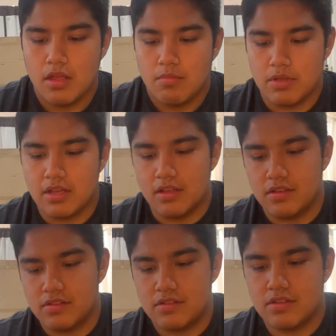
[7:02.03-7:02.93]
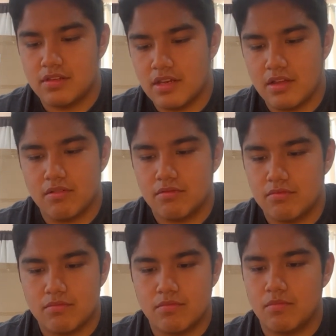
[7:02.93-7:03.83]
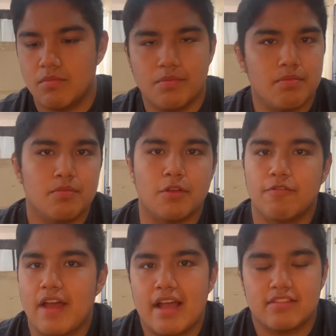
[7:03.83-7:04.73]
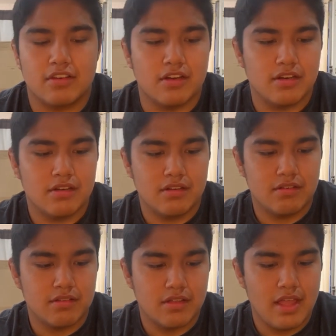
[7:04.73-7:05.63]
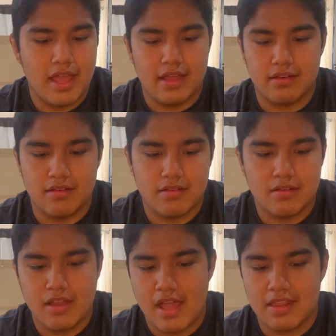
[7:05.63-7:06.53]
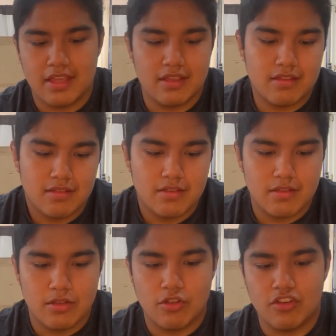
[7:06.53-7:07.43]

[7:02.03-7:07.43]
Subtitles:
because, you know, they're faster, and I think you